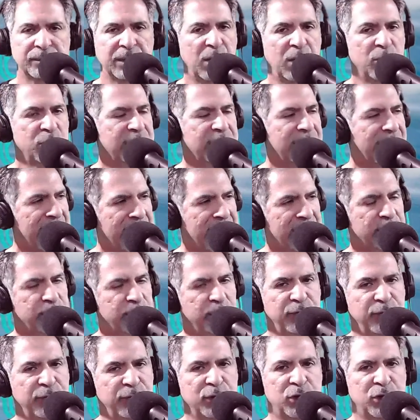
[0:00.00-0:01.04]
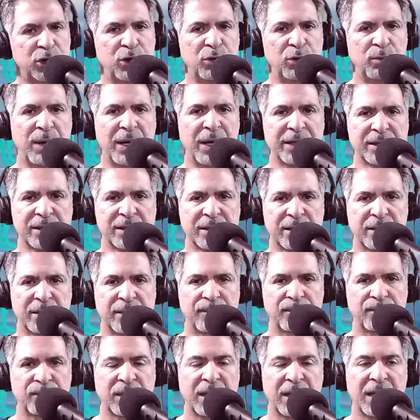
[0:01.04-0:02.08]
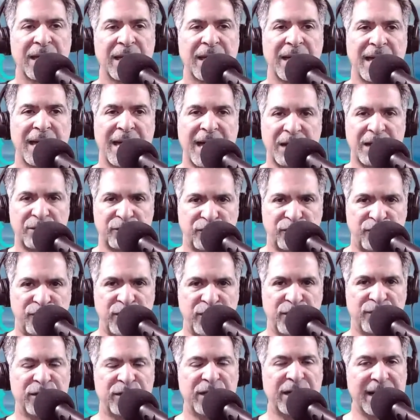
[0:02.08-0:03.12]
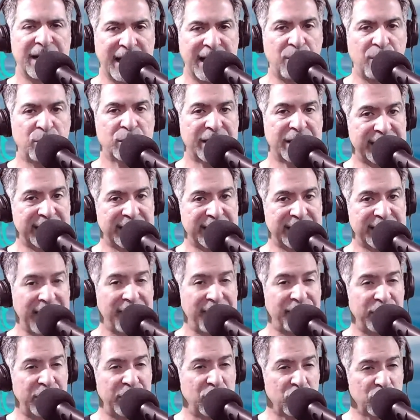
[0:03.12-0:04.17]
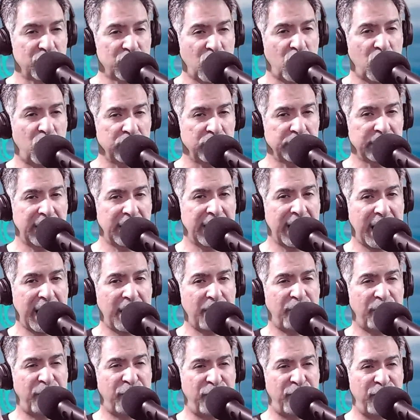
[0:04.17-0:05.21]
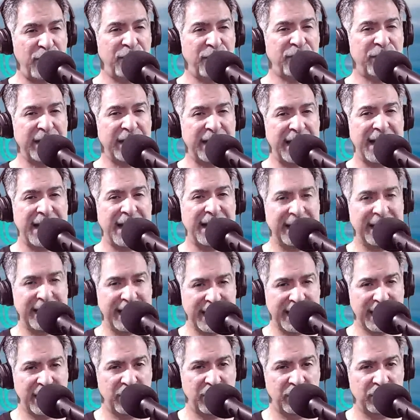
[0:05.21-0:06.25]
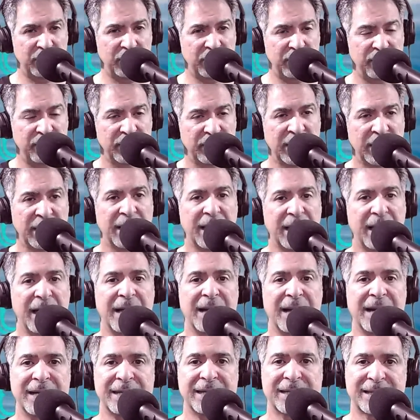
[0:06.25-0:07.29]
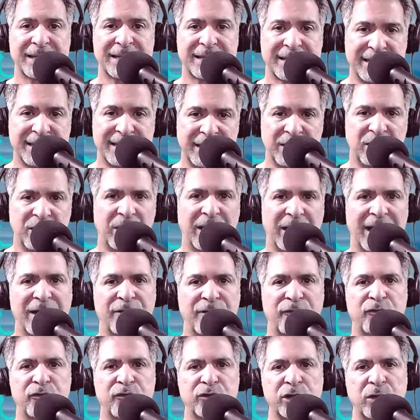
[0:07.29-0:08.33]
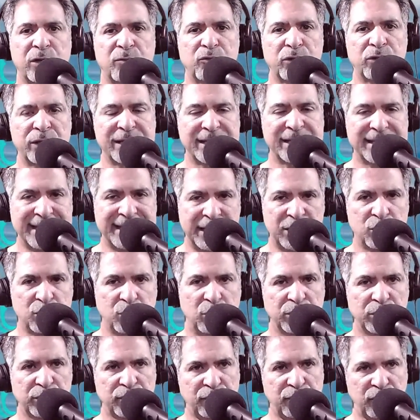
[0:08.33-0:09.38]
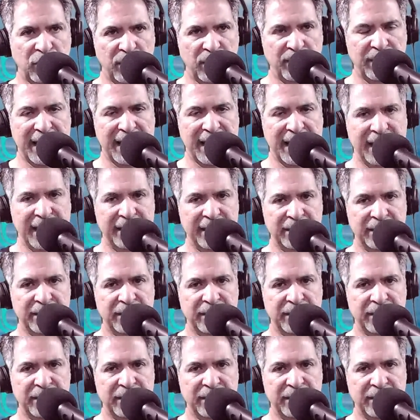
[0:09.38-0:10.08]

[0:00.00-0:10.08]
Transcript: I was in the hospital for 2 months. At 50, and that was at 7 years old. I'm 58 now, and I still have some residuals from that.